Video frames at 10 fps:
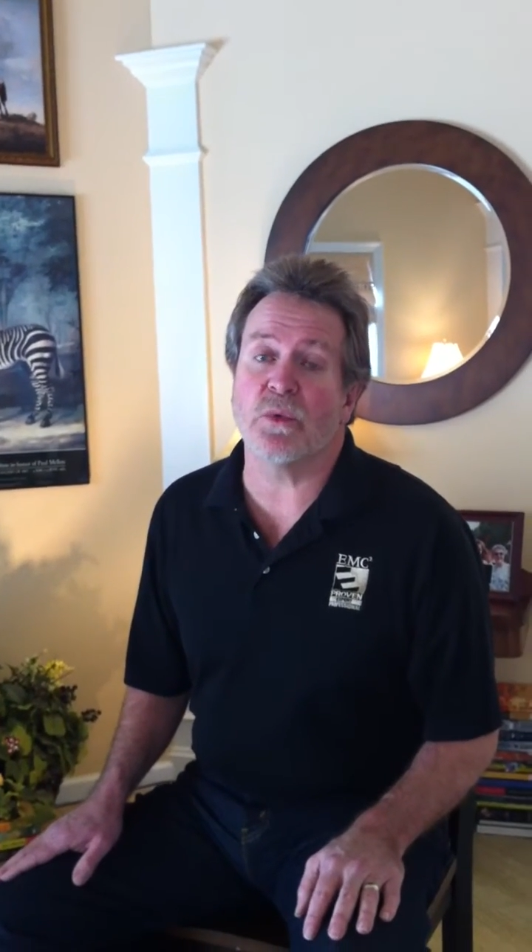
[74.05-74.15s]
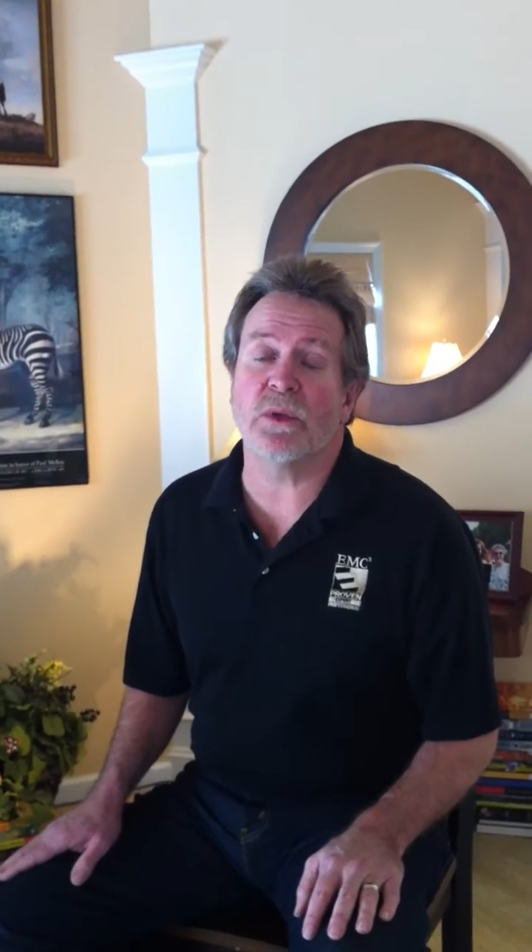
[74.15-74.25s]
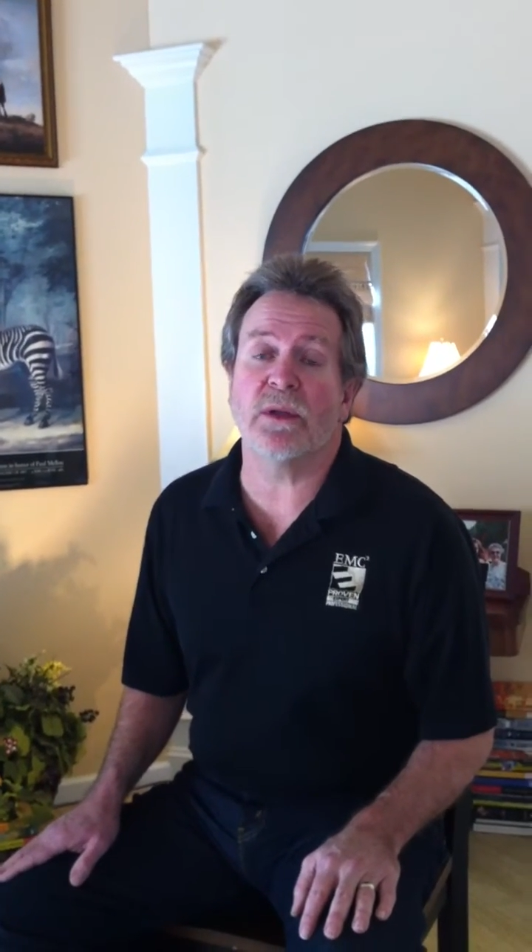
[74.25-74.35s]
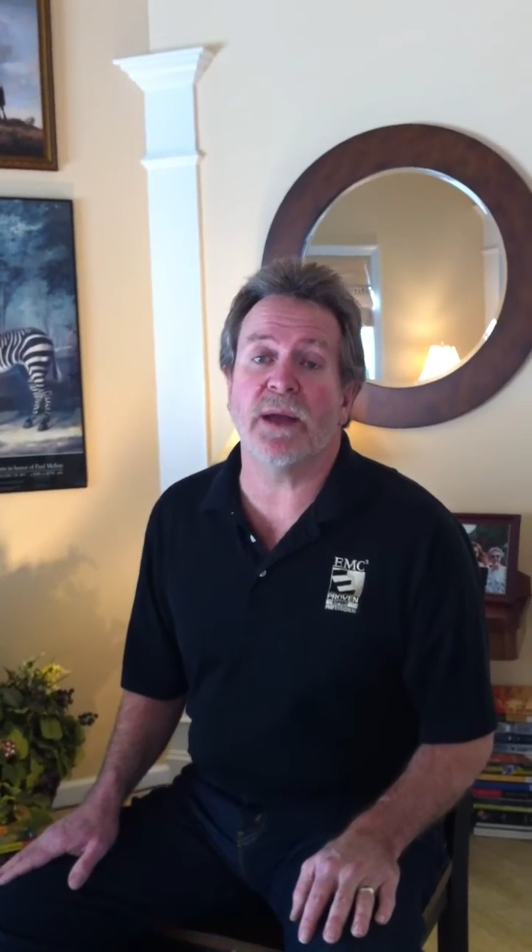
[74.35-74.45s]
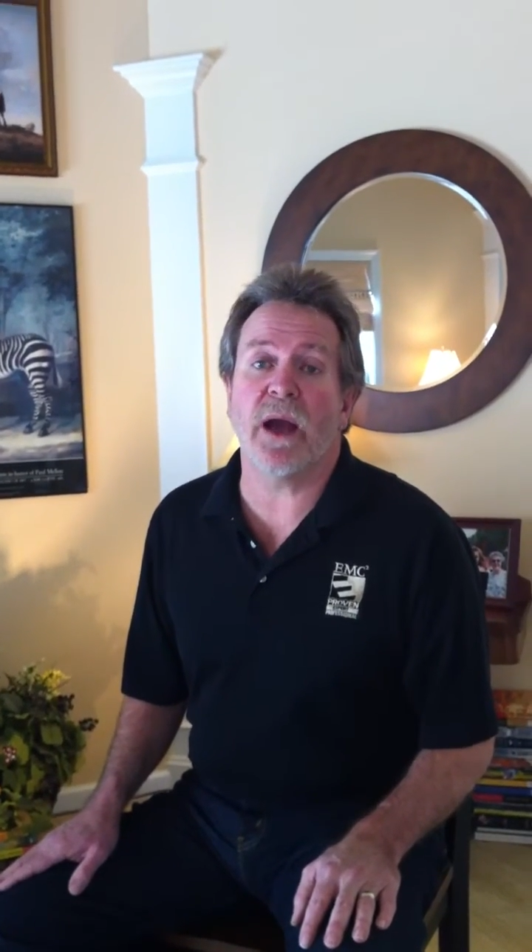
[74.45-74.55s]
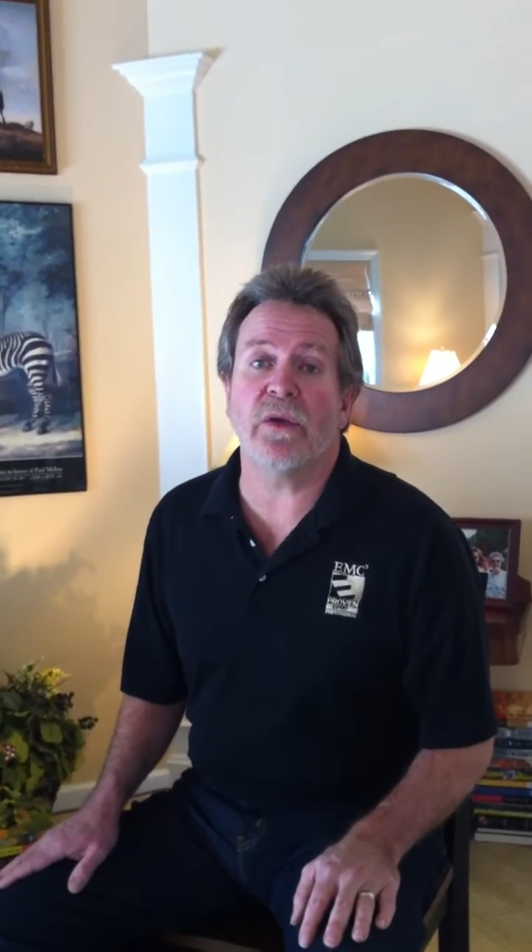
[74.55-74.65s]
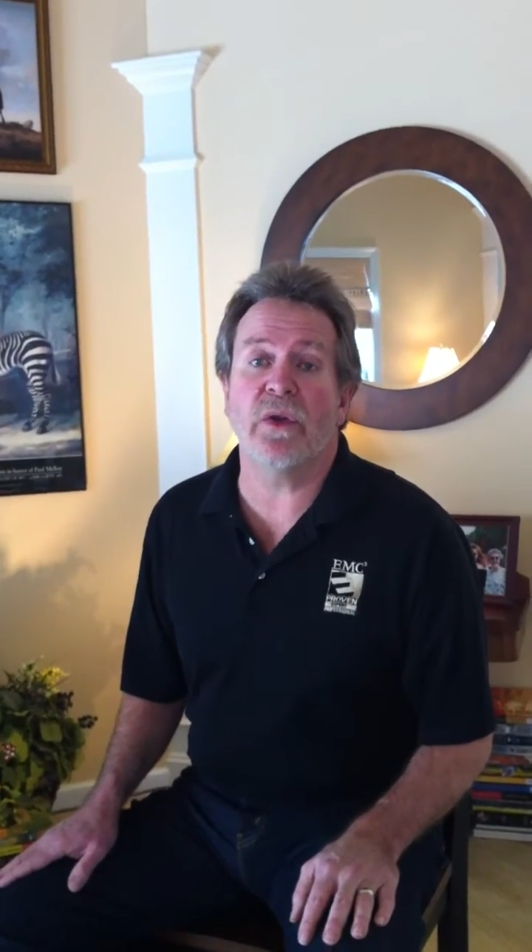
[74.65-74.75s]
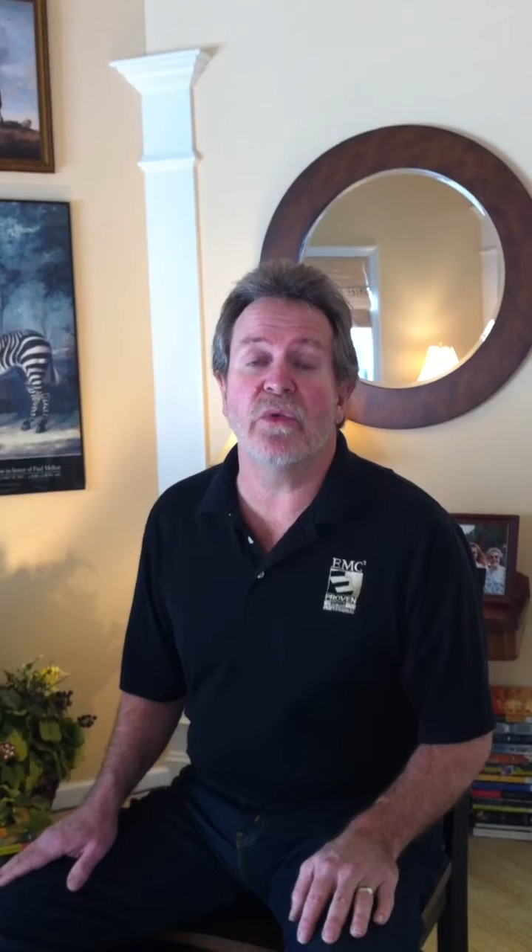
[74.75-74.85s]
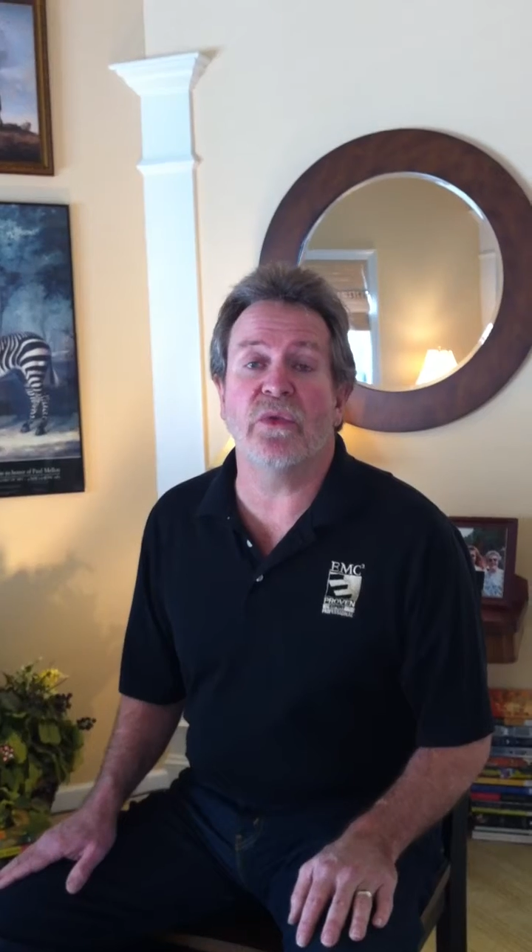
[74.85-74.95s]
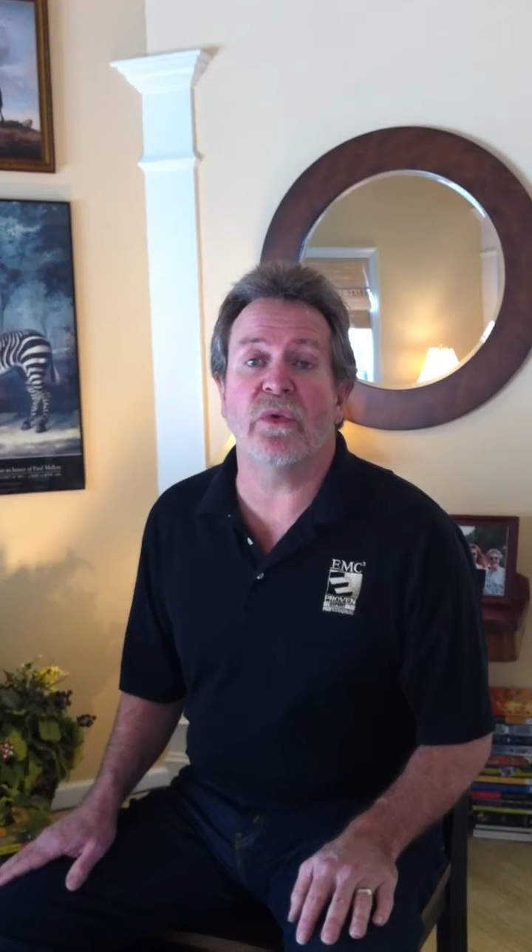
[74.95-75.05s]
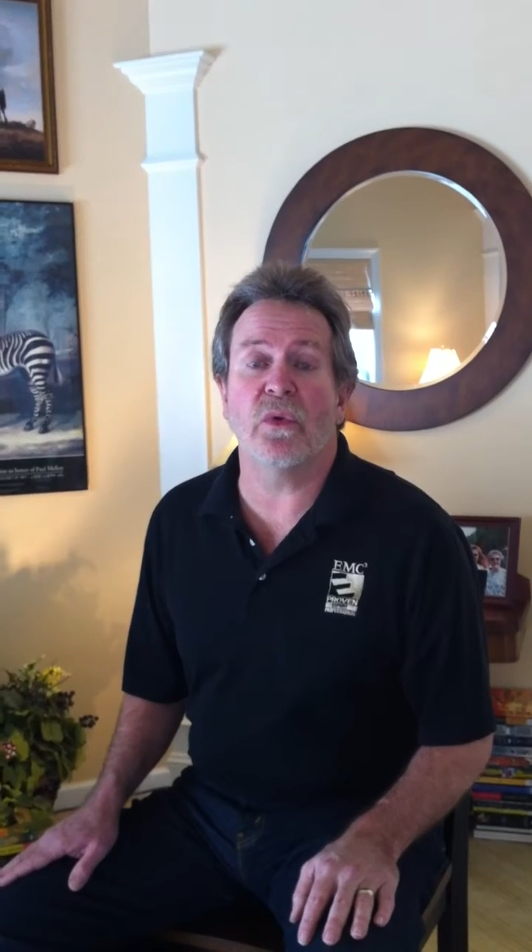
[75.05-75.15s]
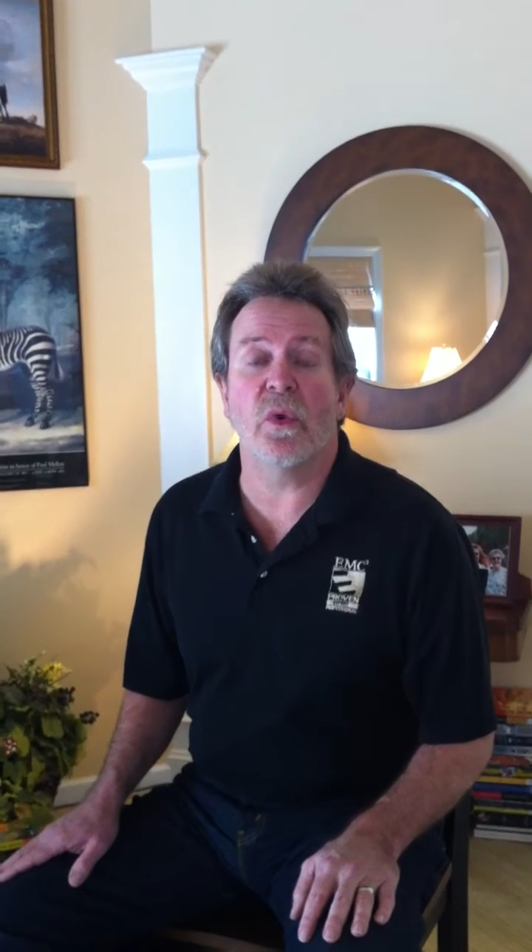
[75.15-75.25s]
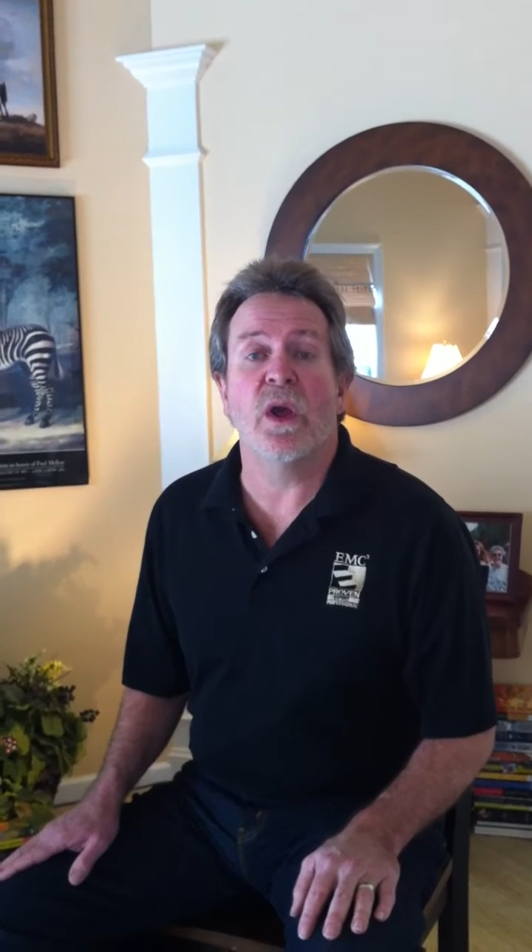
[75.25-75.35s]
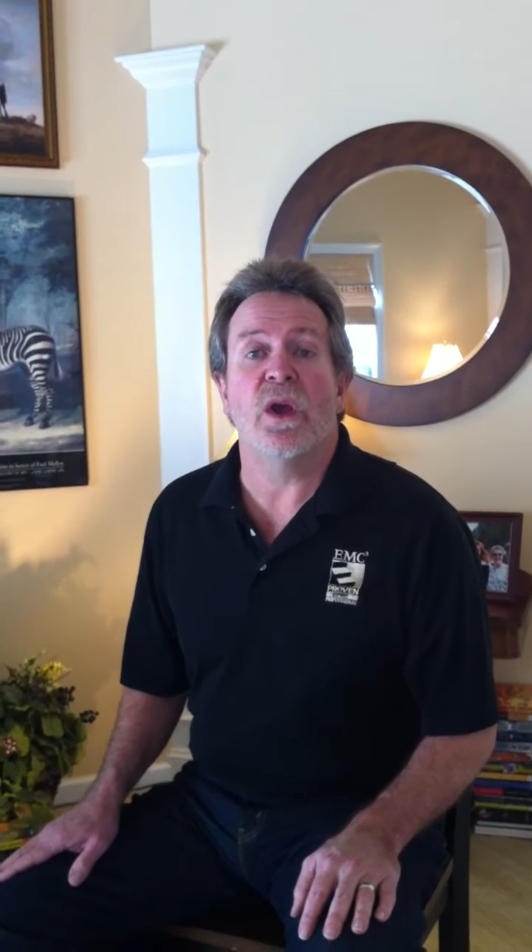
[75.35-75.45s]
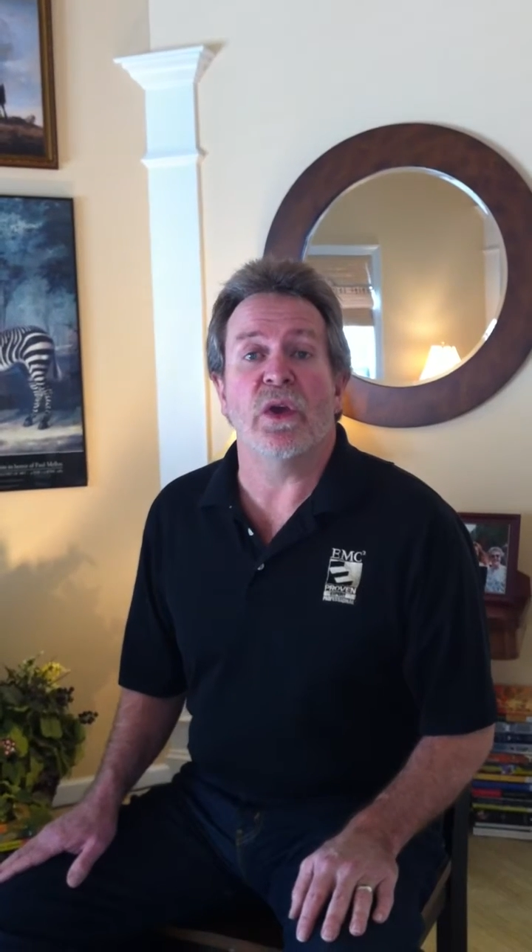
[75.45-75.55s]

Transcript: will allow you to